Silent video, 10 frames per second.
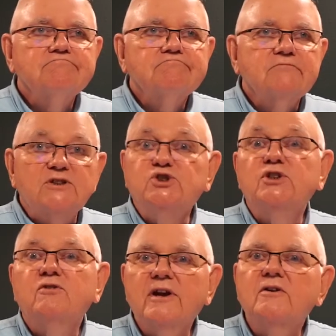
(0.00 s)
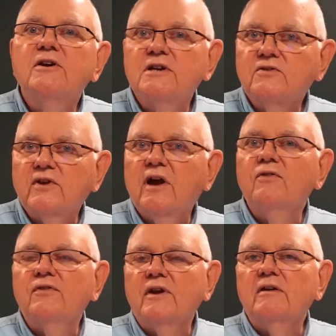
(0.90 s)
generator in
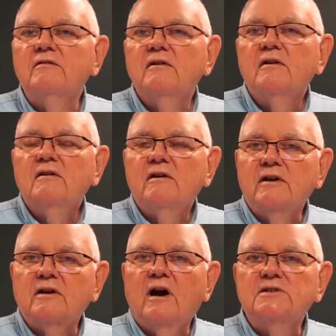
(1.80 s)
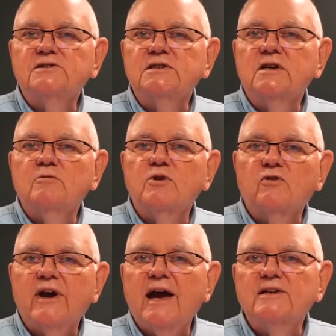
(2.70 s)
itself then, and it causes a chemical
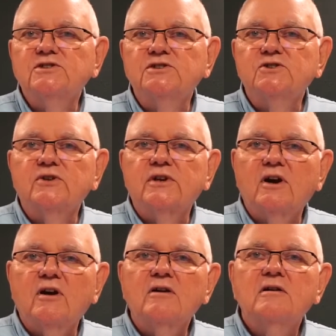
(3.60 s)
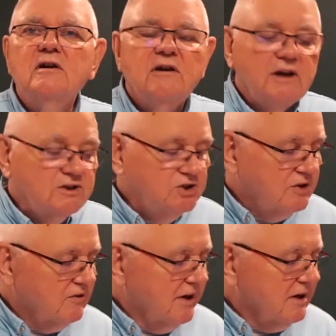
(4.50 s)
reaction to occur and
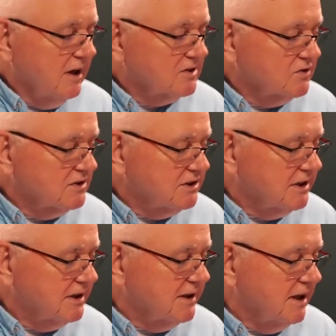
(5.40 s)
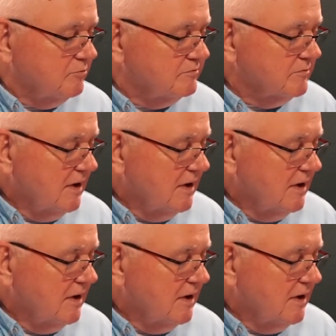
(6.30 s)
generate electricity then.